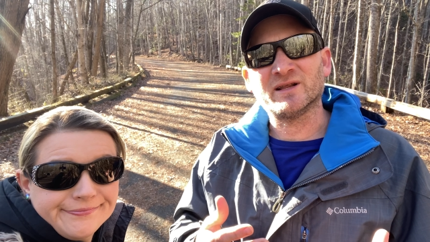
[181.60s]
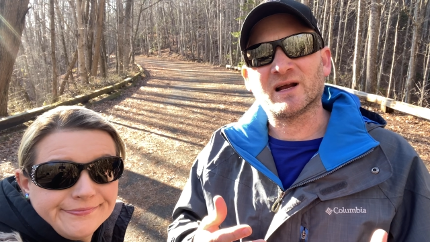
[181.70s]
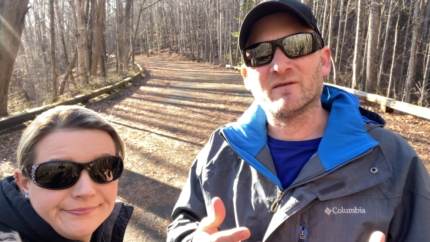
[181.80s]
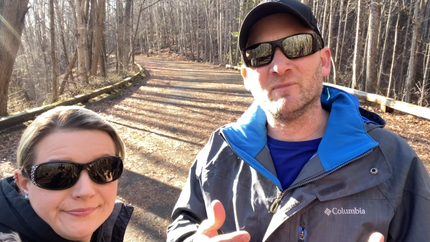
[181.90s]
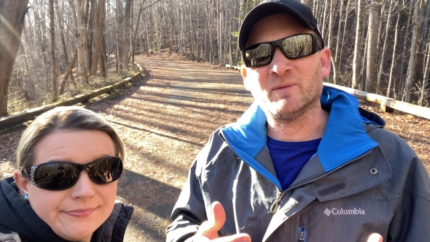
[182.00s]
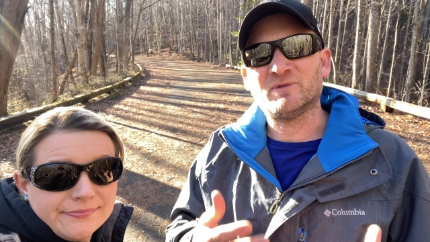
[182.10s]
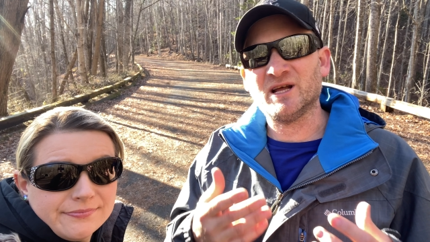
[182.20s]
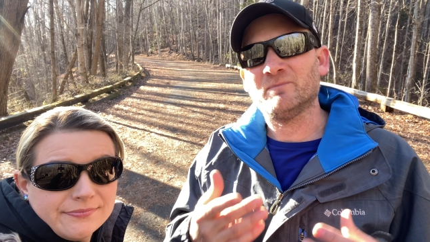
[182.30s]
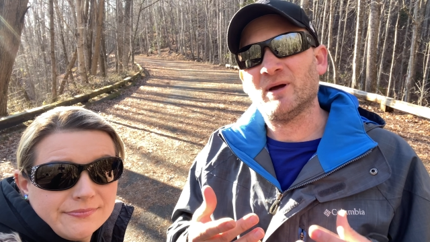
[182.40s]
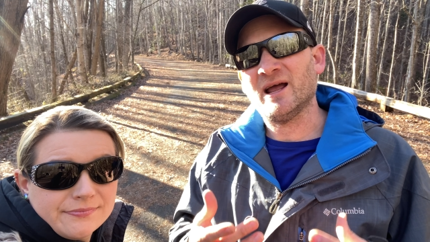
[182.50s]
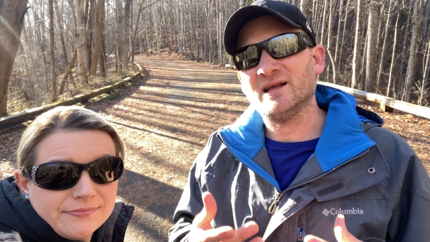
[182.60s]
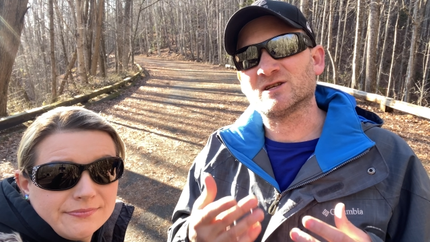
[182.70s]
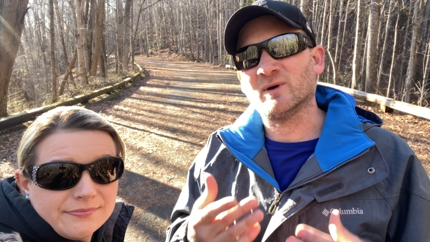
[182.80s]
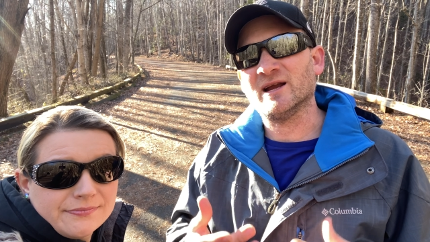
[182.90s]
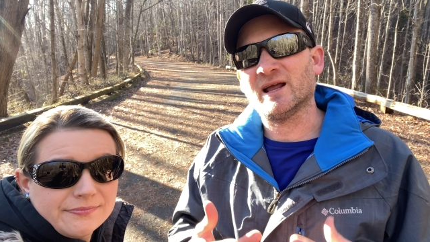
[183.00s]
Speaker 1: the government did pay
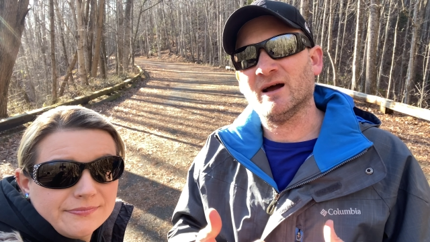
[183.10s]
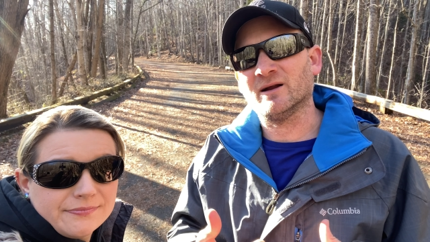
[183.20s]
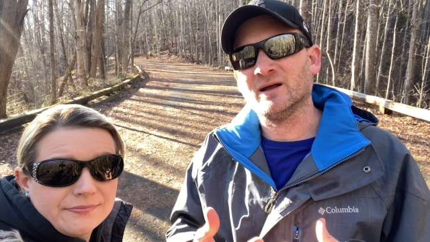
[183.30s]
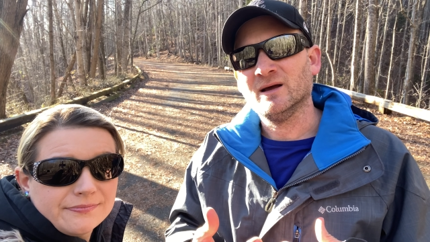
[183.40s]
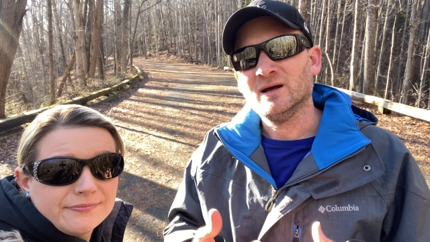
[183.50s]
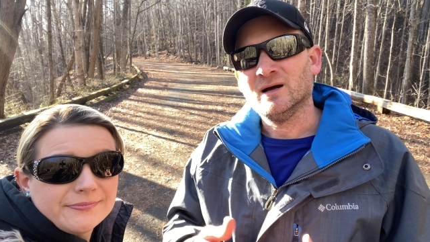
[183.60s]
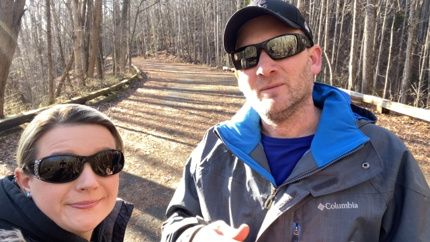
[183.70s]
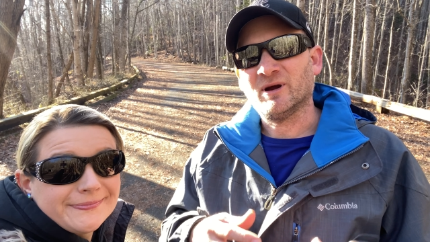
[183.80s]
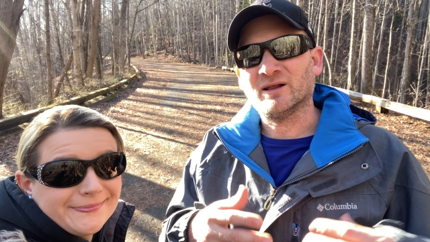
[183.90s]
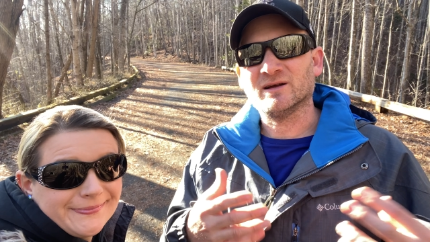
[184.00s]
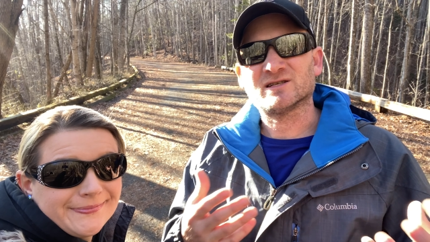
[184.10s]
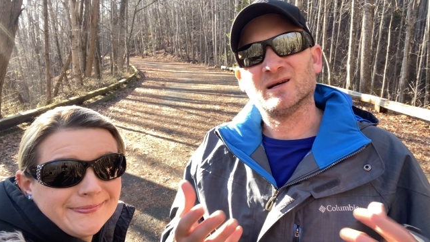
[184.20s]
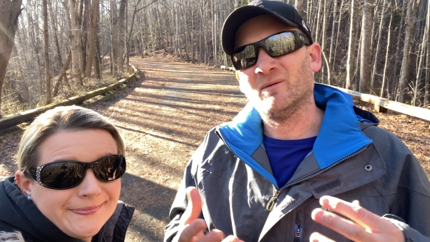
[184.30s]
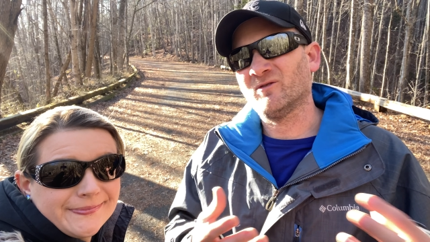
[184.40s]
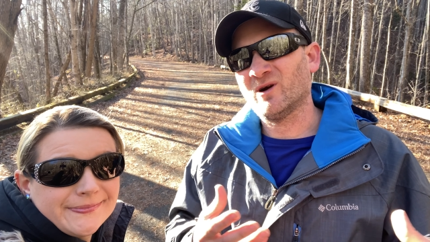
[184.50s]
Swain County apparently a
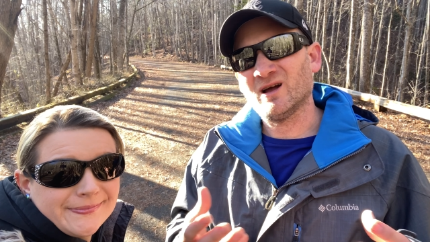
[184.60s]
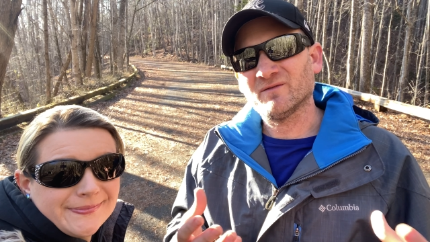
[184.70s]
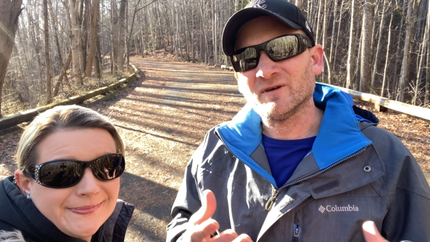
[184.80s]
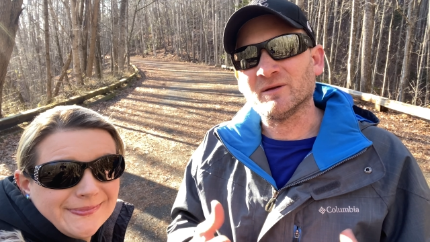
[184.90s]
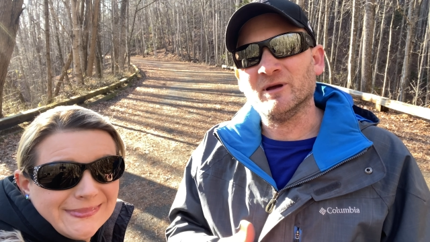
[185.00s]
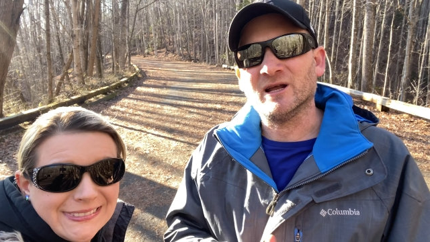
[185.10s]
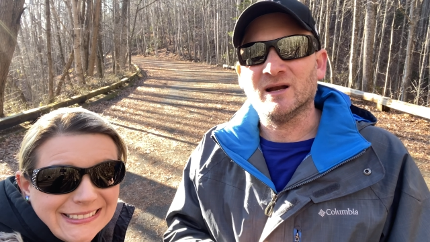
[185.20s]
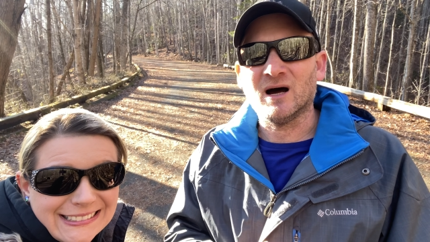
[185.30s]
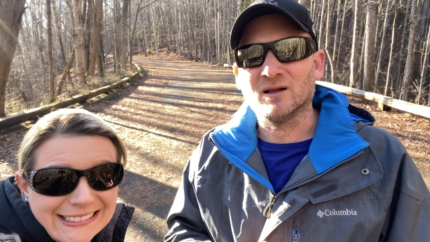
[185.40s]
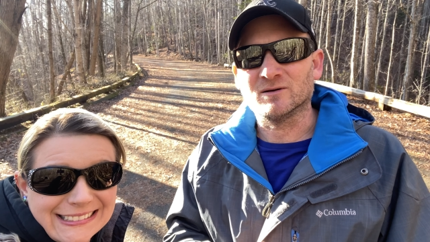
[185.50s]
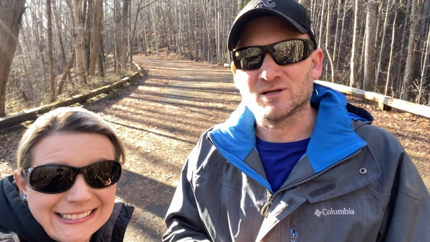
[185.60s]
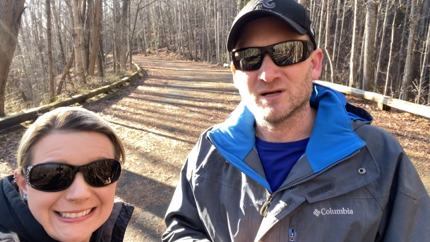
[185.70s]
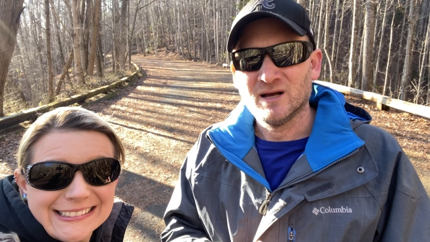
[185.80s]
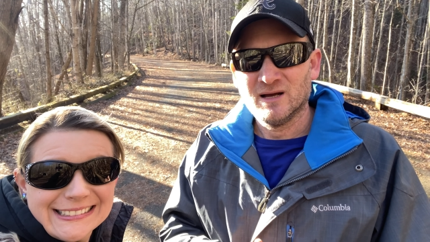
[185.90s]
sum of around fifty million dollars.